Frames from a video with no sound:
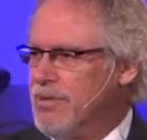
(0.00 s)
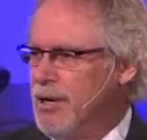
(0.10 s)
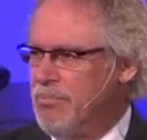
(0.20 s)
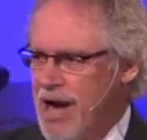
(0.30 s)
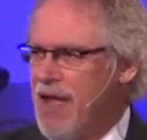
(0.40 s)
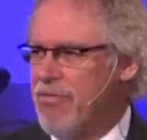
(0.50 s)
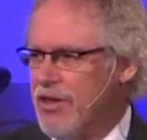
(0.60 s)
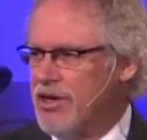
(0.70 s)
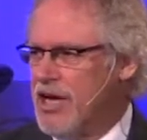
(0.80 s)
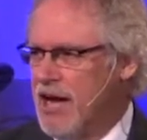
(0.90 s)
a bad
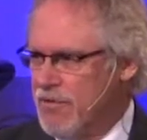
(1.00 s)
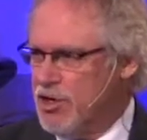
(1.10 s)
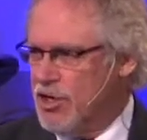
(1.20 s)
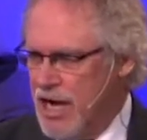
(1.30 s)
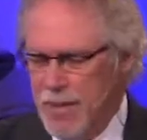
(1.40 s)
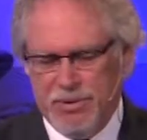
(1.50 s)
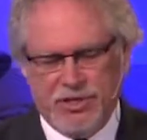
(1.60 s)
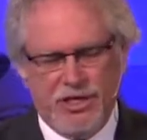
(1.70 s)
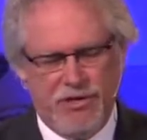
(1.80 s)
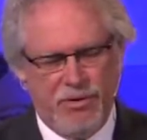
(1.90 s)
thing to have a good
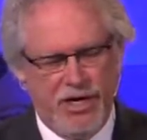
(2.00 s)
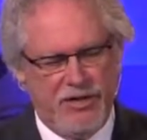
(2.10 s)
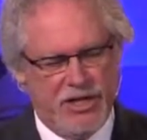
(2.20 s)
appetite, right?